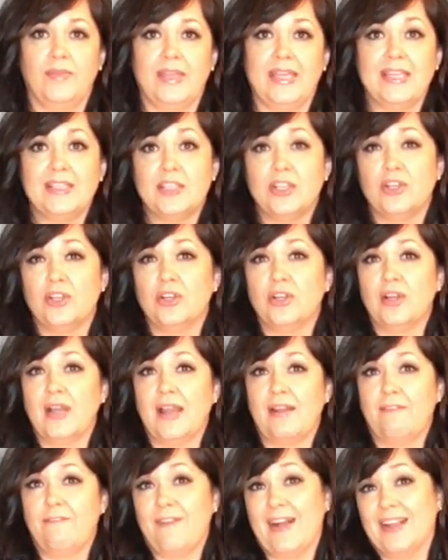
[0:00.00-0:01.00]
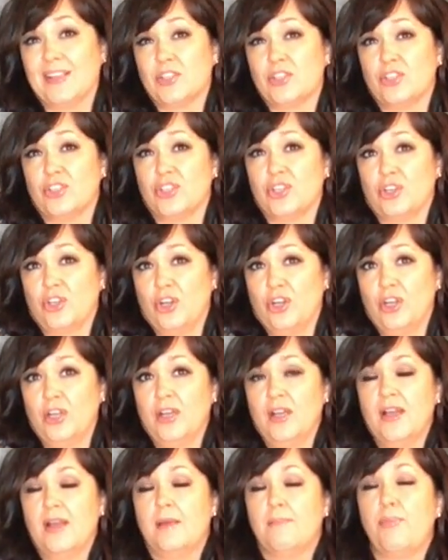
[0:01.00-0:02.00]
easier and faster to cook,
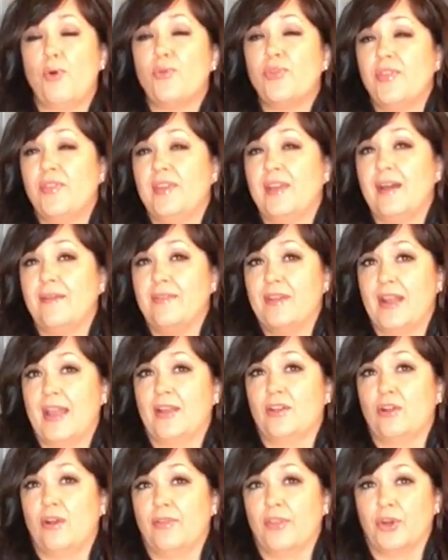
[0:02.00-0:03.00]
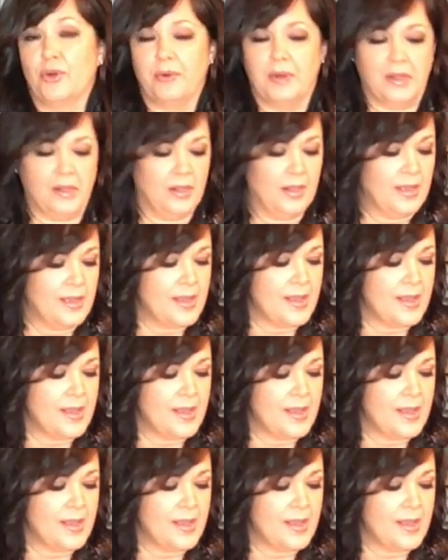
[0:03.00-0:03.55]
both in the oven and on the grill.